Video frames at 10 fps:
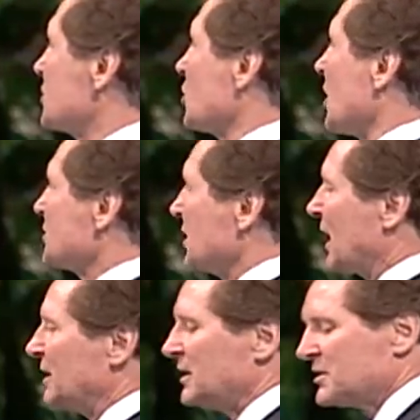thoughts and
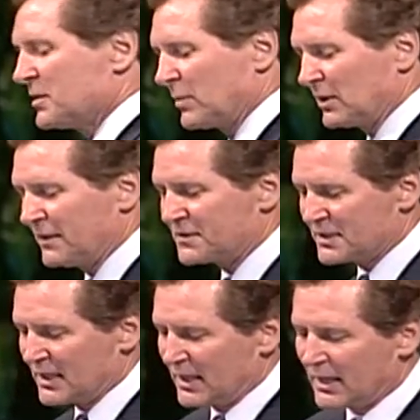ideas and beliefs
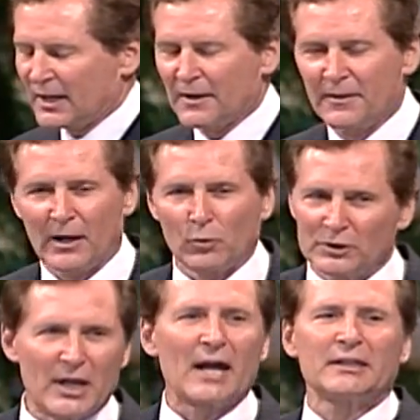that will
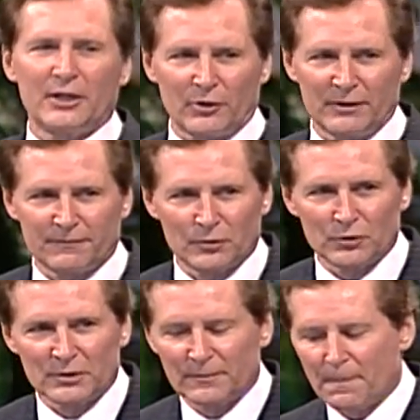not carry fruit,